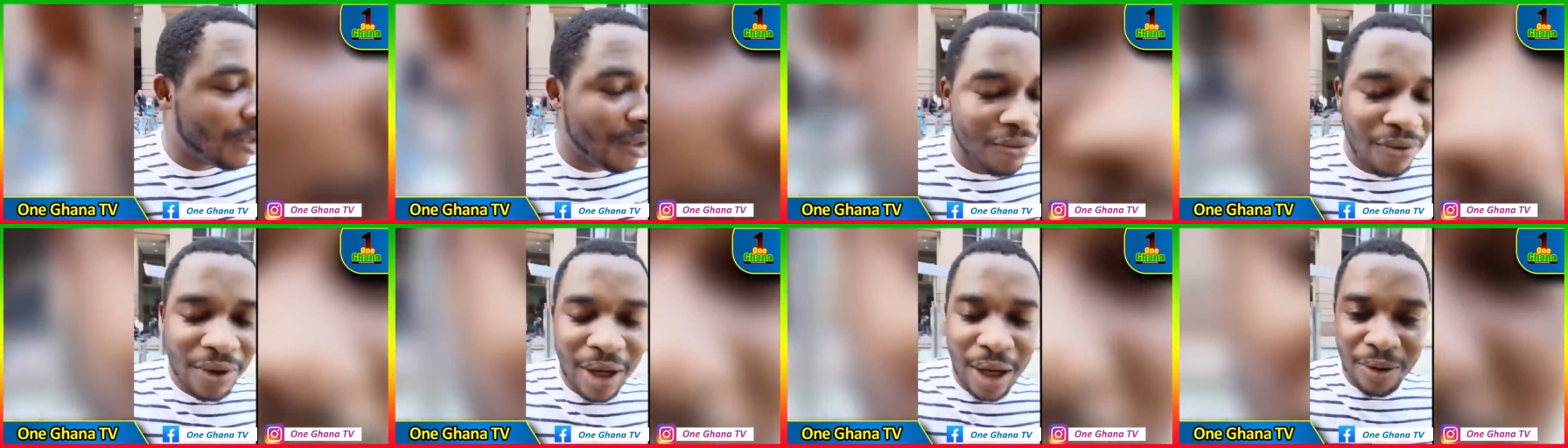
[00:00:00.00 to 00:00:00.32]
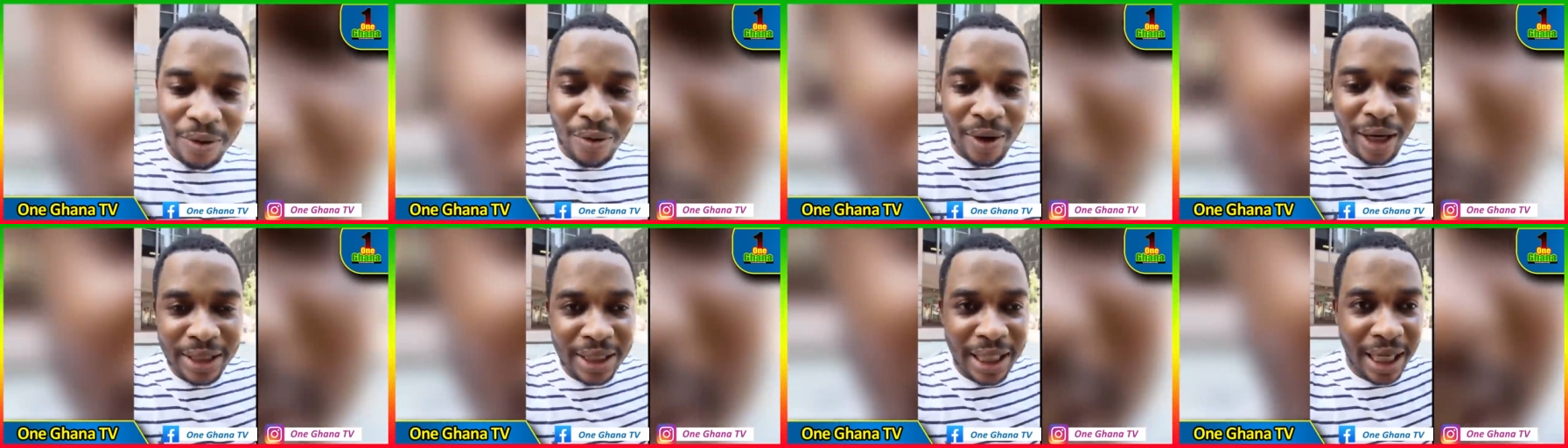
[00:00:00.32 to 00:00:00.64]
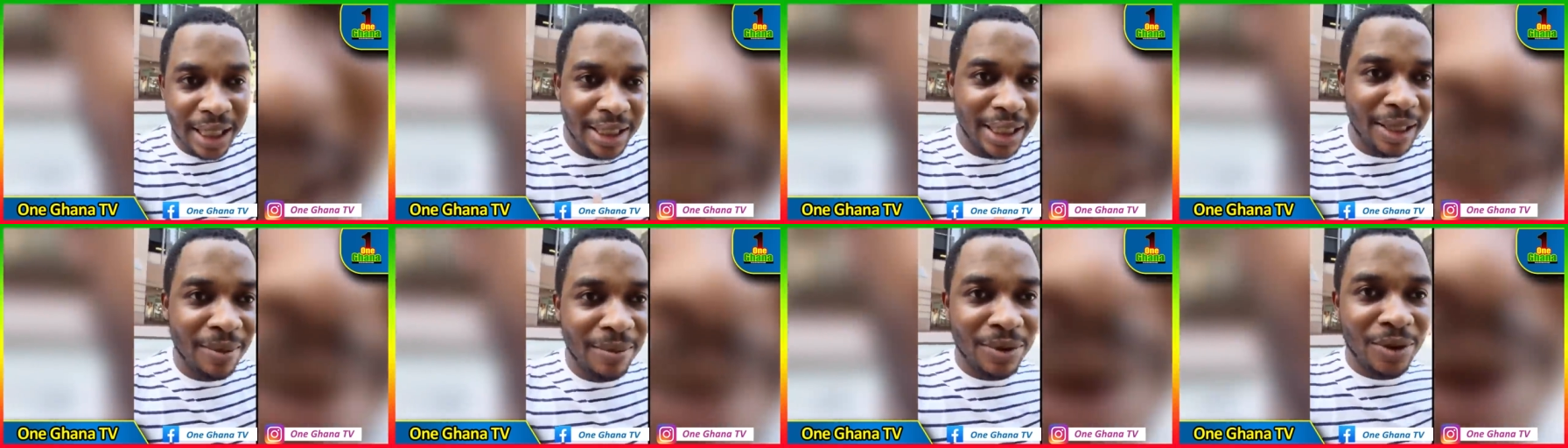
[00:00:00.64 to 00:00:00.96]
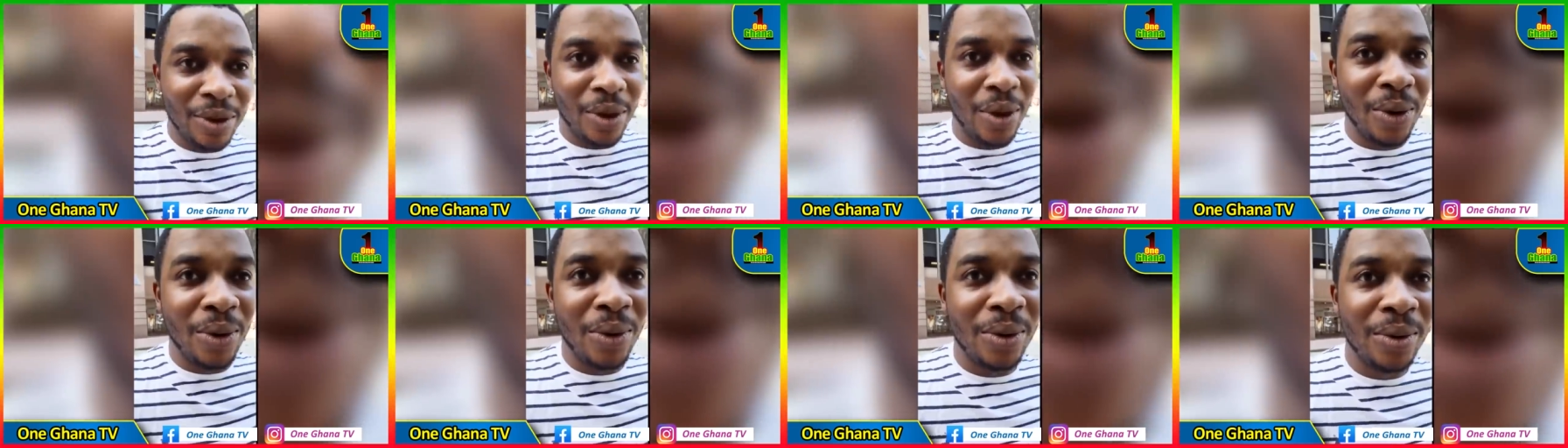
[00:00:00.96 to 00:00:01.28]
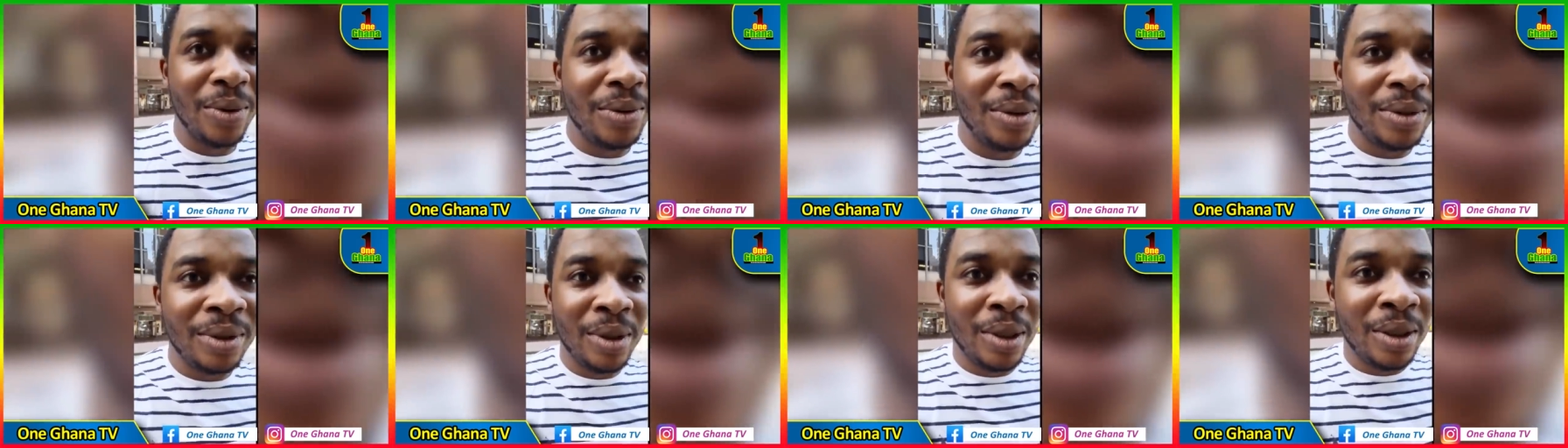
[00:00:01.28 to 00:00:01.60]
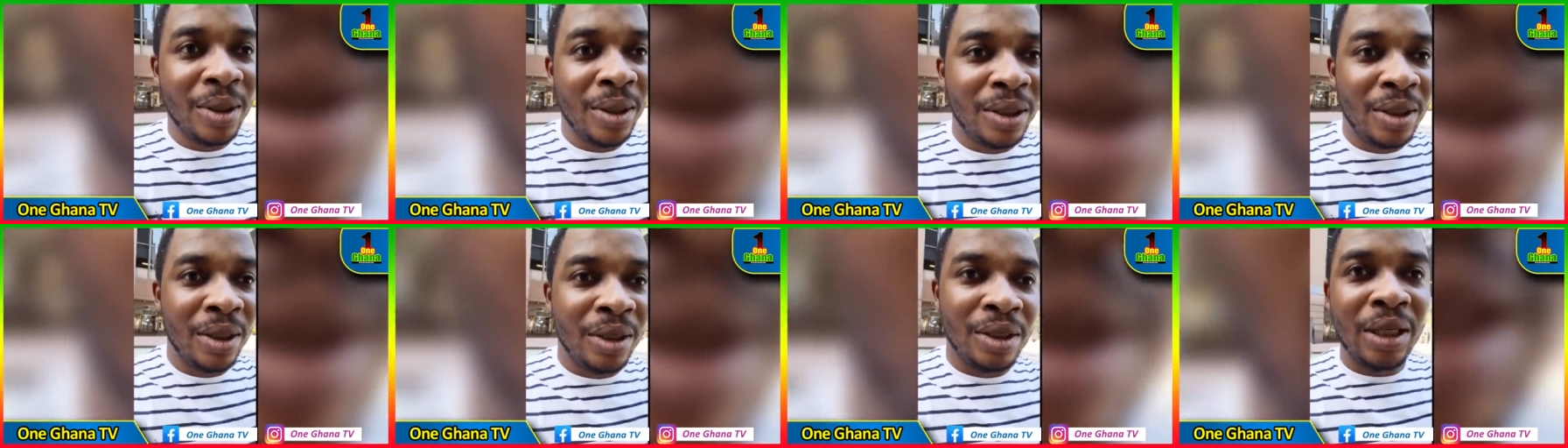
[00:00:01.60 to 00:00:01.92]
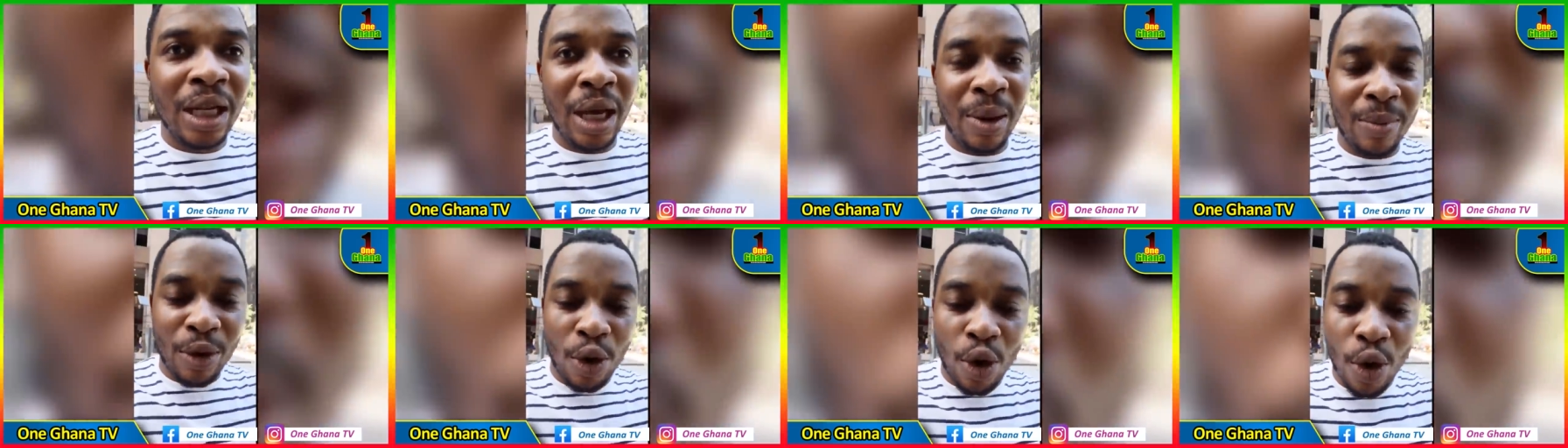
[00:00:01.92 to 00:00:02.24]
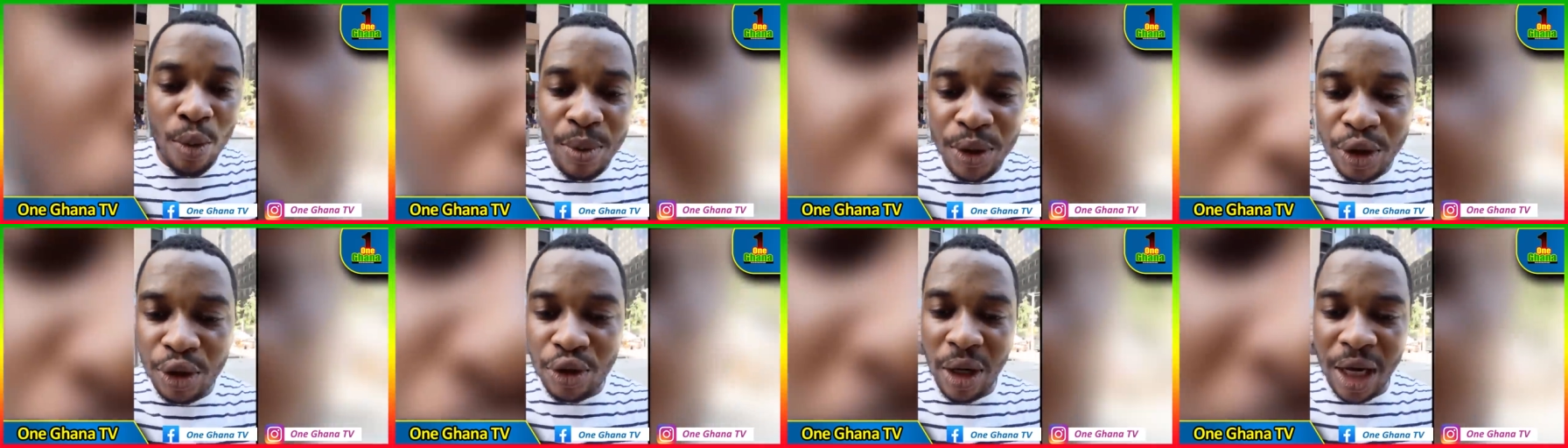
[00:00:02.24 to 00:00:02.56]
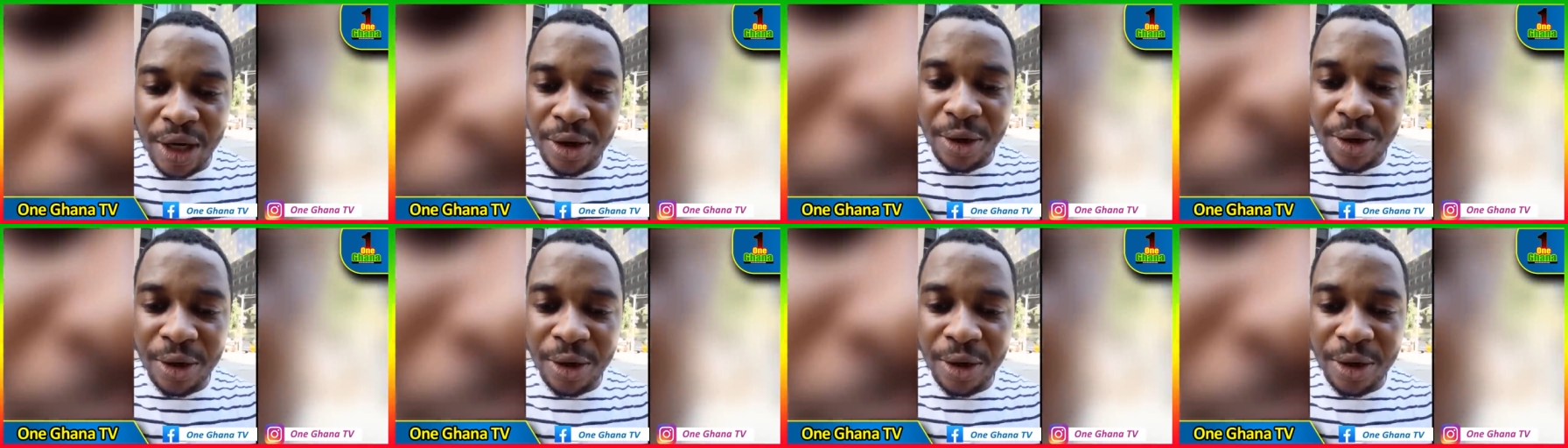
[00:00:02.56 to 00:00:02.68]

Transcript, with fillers: From Cassia Samso. I mean, obviously,